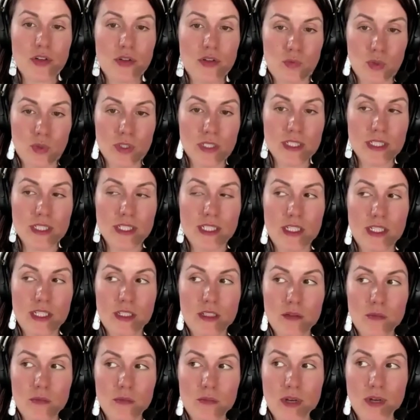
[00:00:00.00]
other
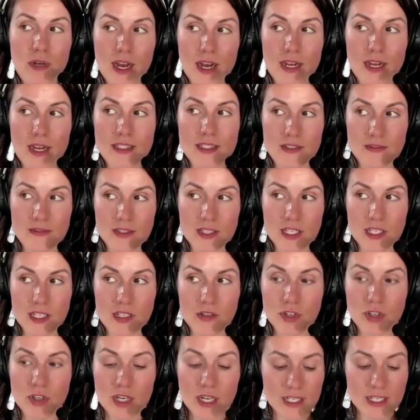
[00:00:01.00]
really positive
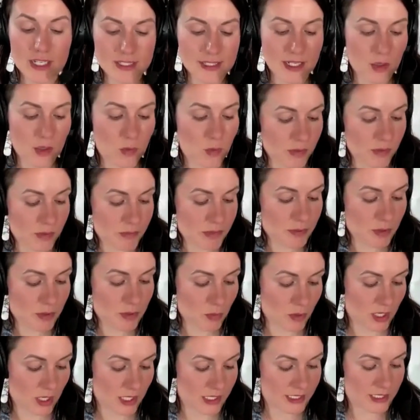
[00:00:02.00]
thing for us, like when
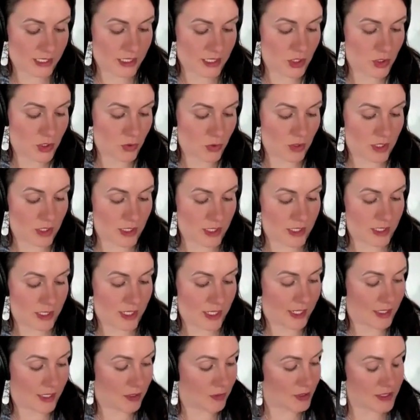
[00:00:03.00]
people walk in the
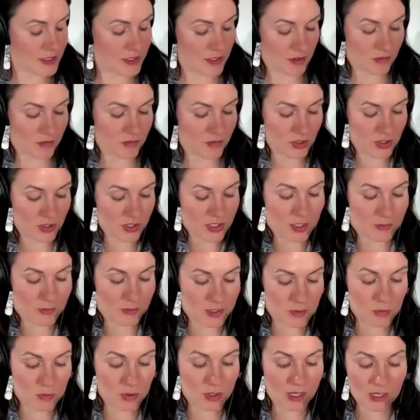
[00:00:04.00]
door, I always say the first
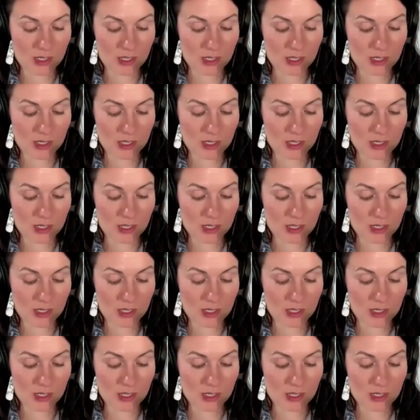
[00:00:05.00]
step is